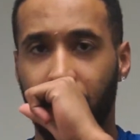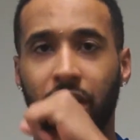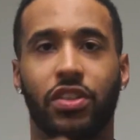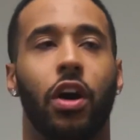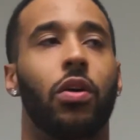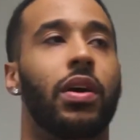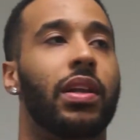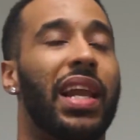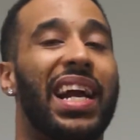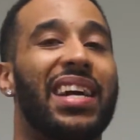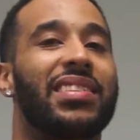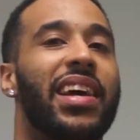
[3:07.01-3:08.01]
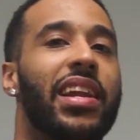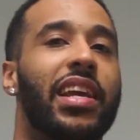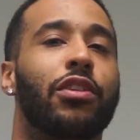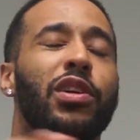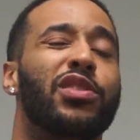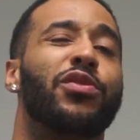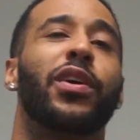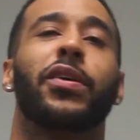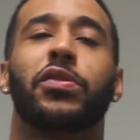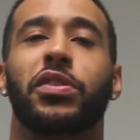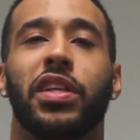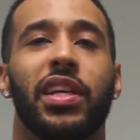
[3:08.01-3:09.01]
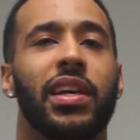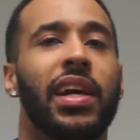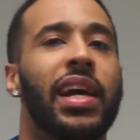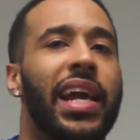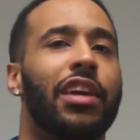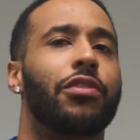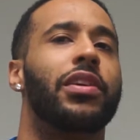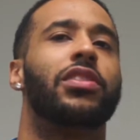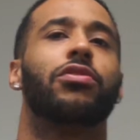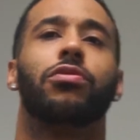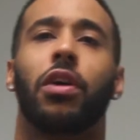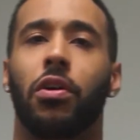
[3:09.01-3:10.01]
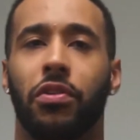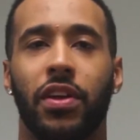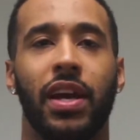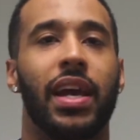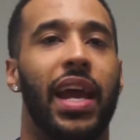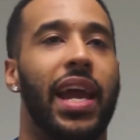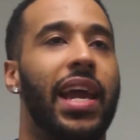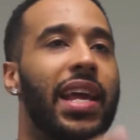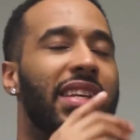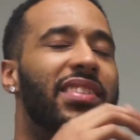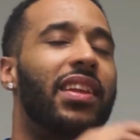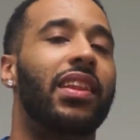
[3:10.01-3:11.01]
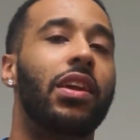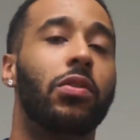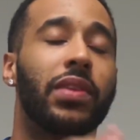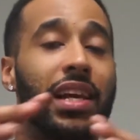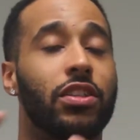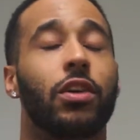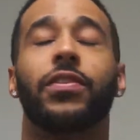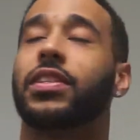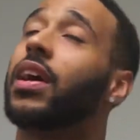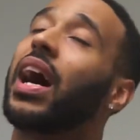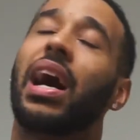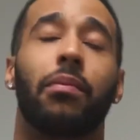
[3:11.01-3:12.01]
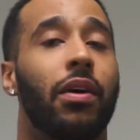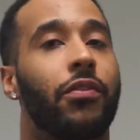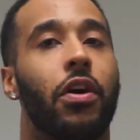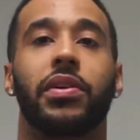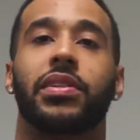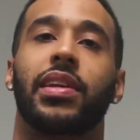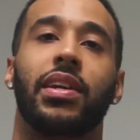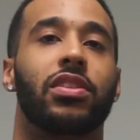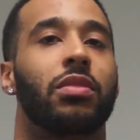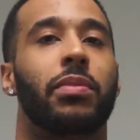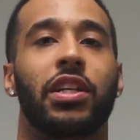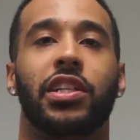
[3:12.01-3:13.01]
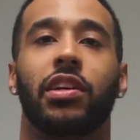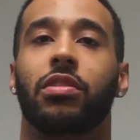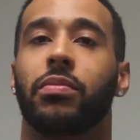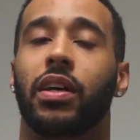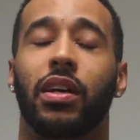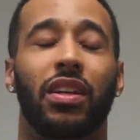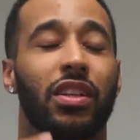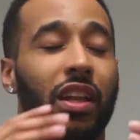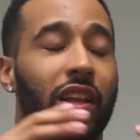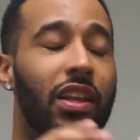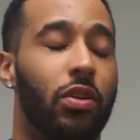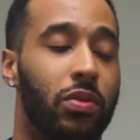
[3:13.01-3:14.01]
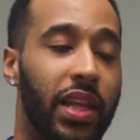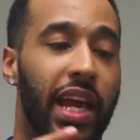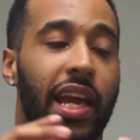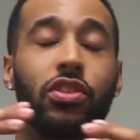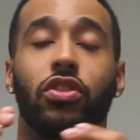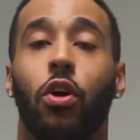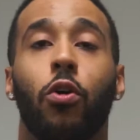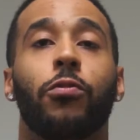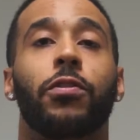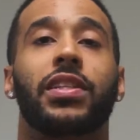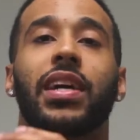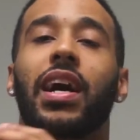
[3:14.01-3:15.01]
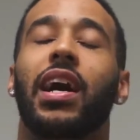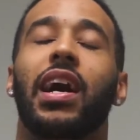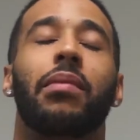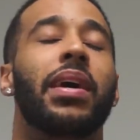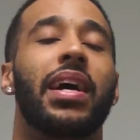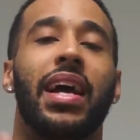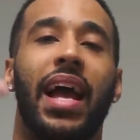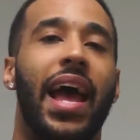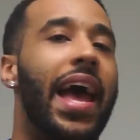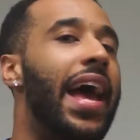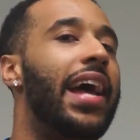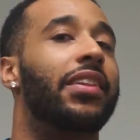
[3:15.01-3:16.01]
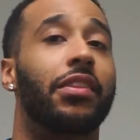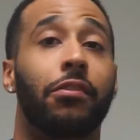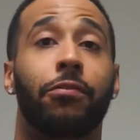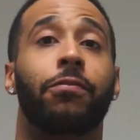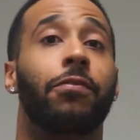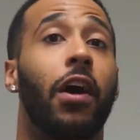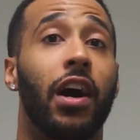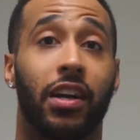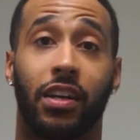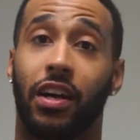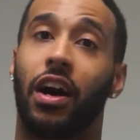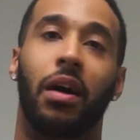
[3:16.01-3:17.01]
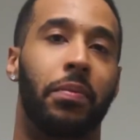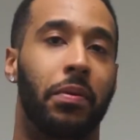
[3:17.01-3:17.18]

So, like I said, increased frequency, increased growth, and it's the little things over time. I've always said this on my channel, man. The little things over time add the fuck up.